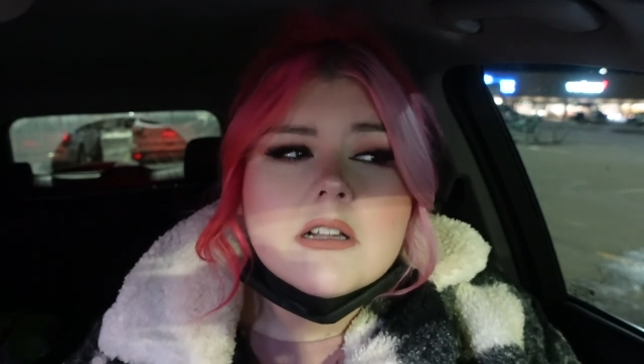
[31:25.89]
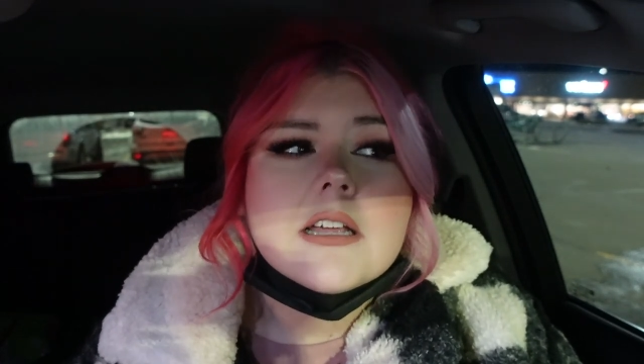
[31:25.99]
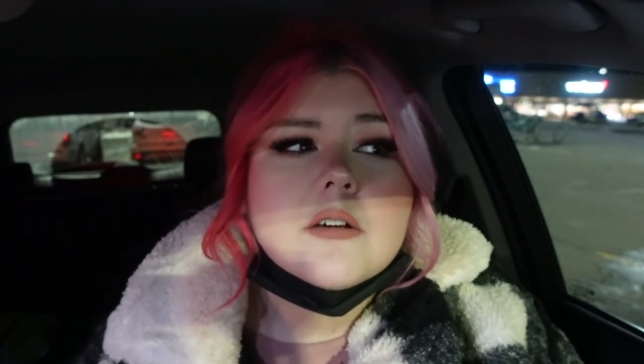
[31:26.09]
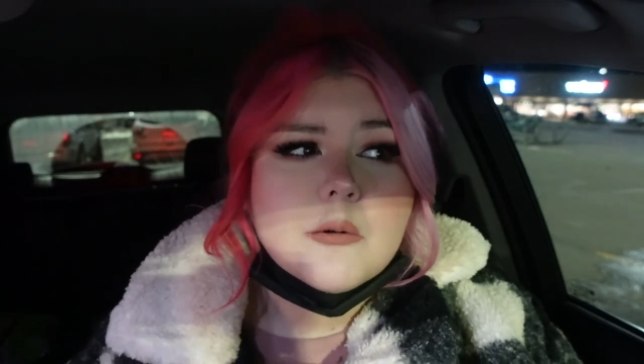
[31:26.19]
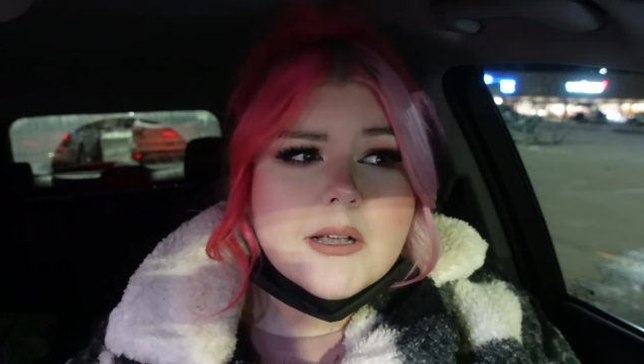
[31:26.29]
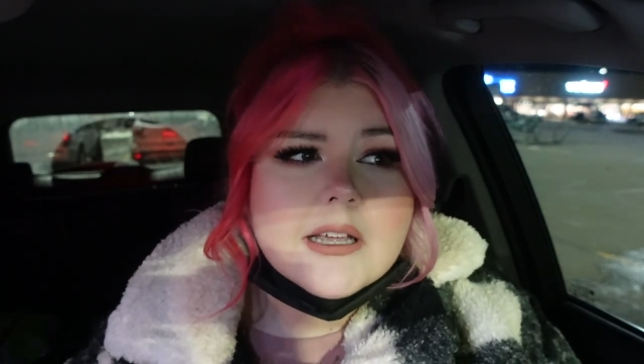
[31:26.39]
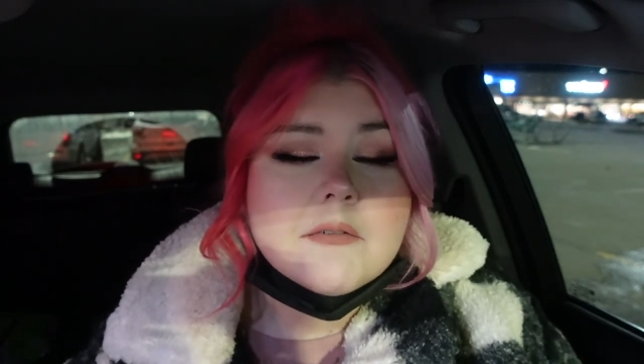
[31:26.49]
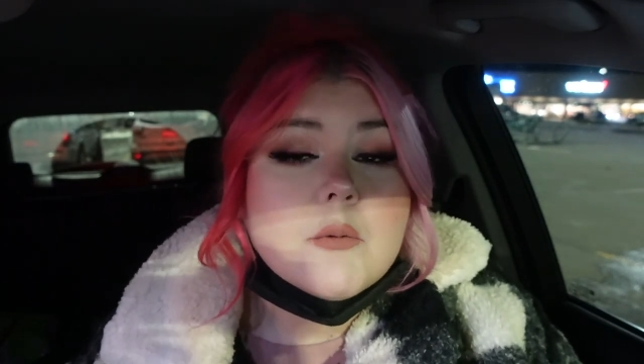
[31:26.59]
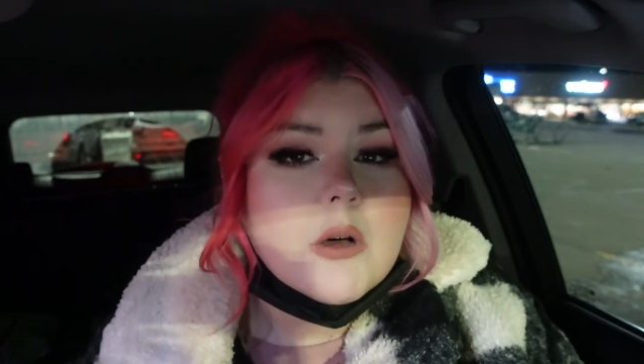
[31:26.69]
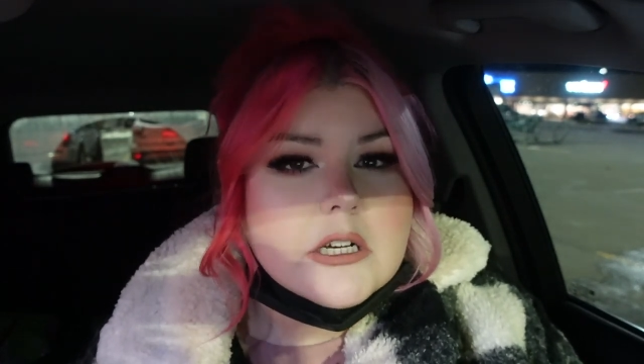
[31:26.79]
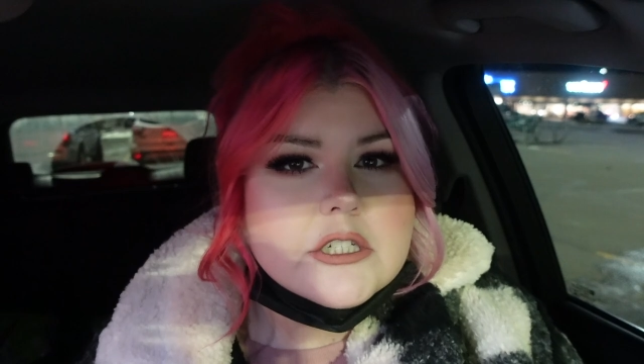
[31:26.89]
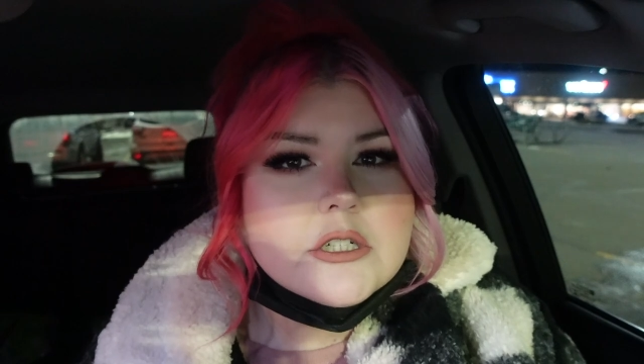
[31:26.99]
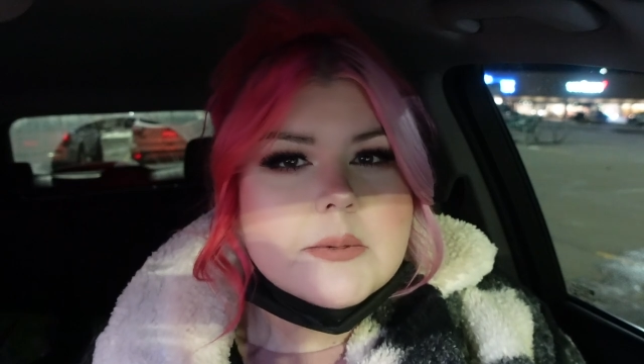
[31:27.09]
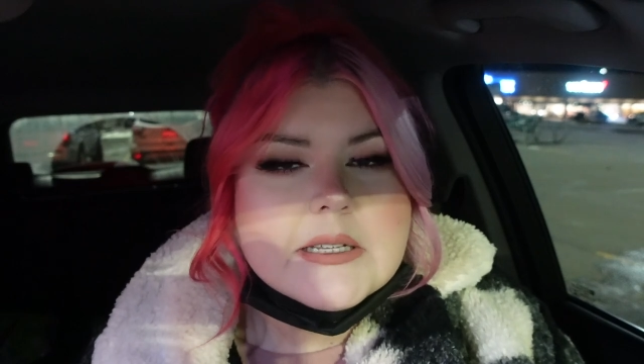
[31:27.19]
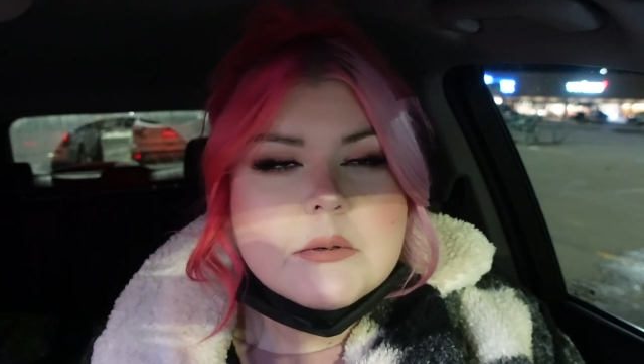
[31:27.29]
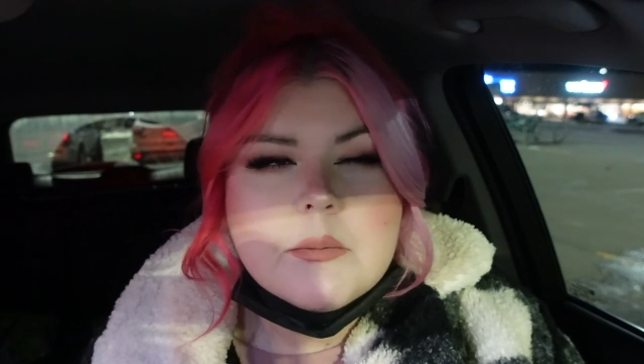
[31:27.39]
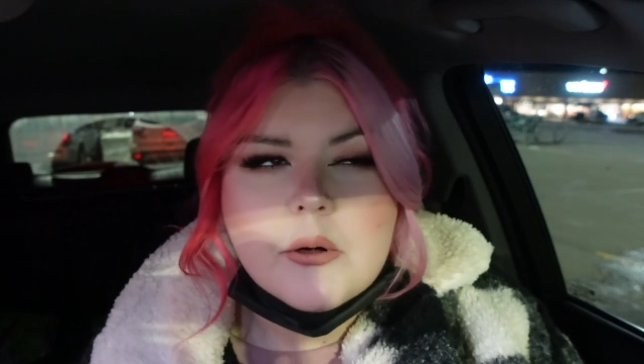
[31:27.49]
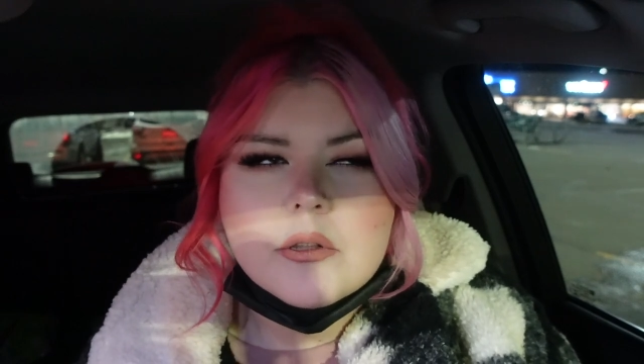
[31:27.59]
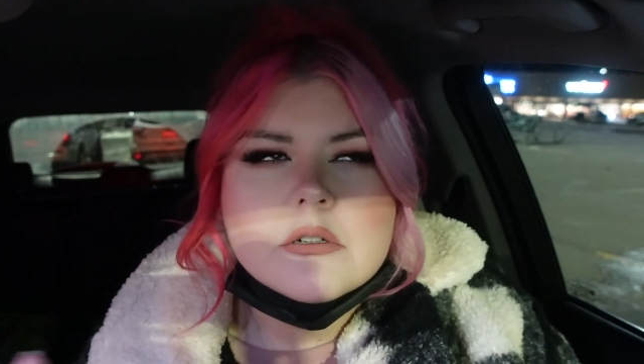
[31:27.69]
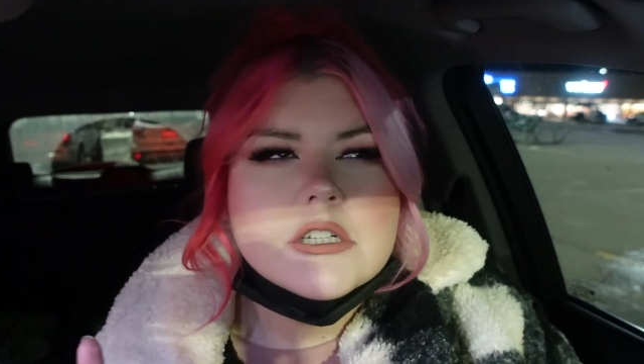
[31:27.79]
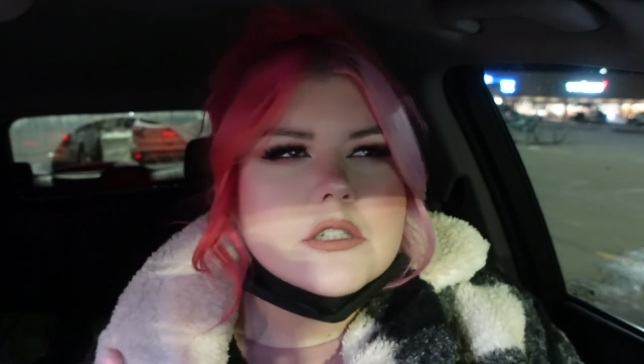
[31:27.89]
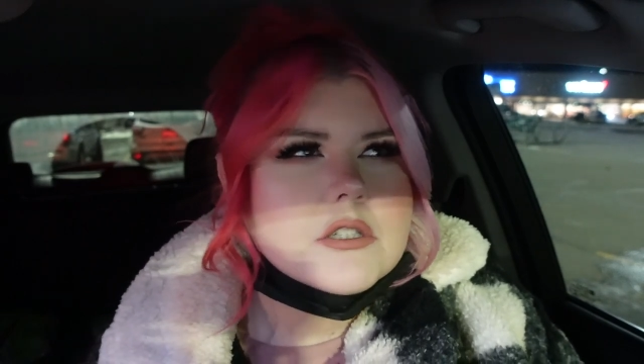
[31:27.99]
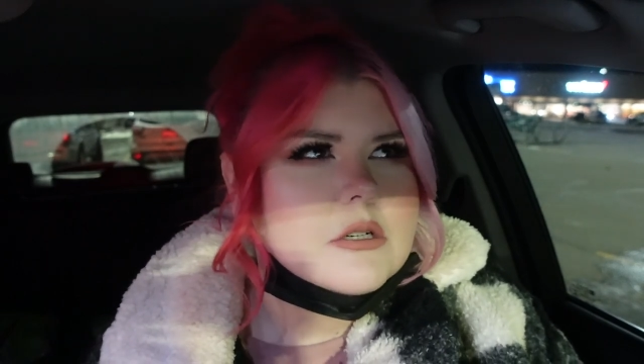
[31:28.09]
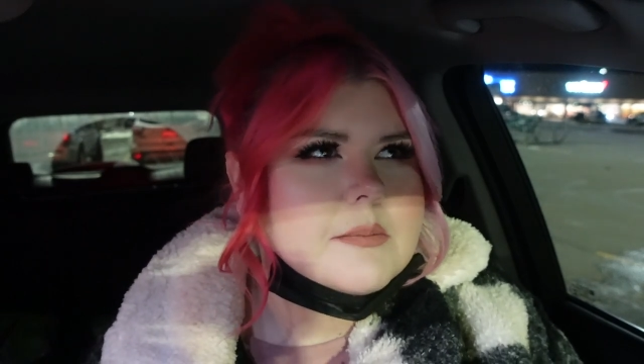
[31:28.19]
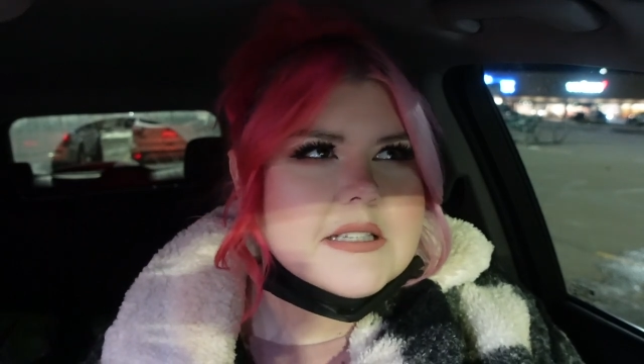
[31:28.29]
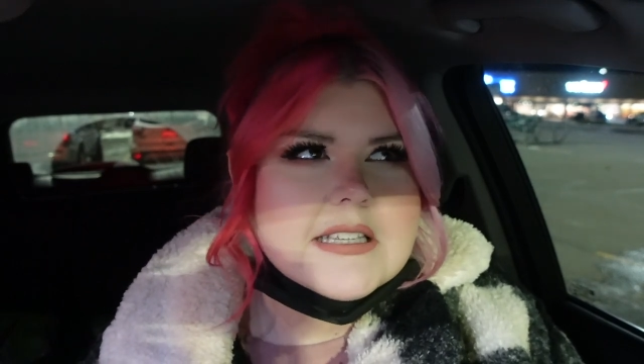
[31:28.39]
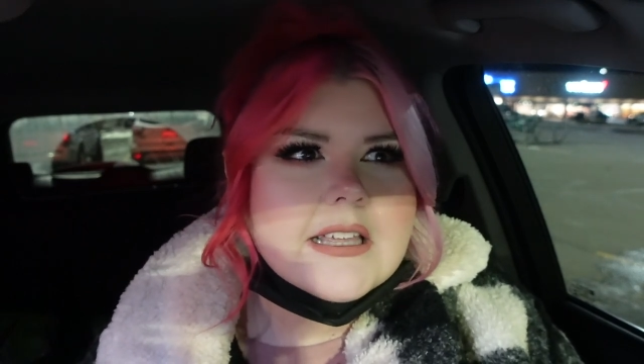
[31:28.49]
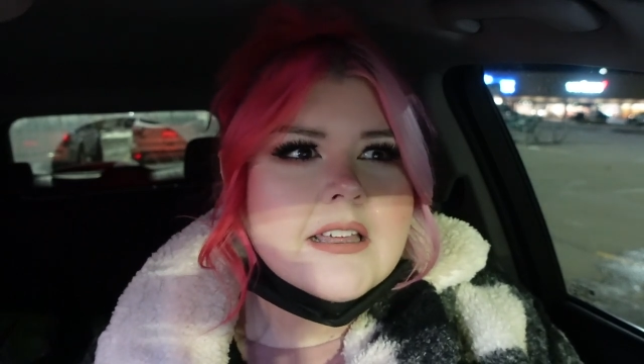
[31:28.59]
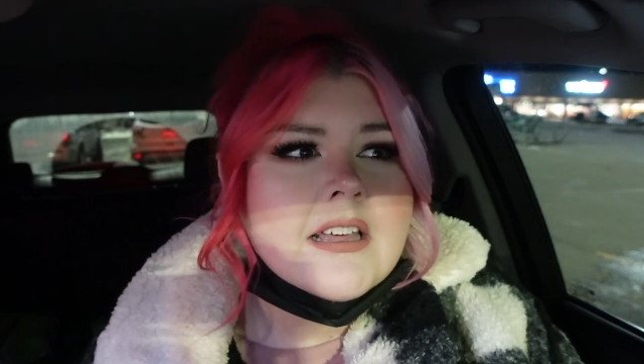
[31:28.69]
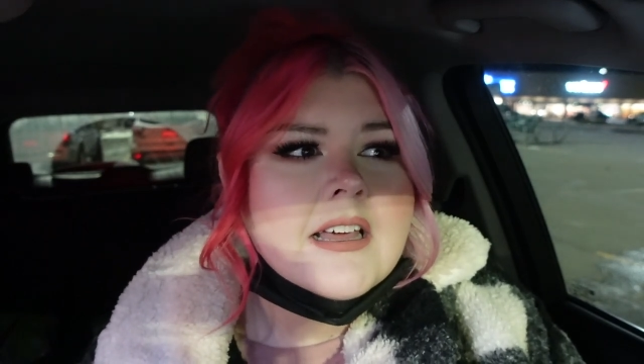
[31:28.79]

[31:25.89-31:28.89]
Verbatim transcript: like quick if we wanted to because we both are just so busy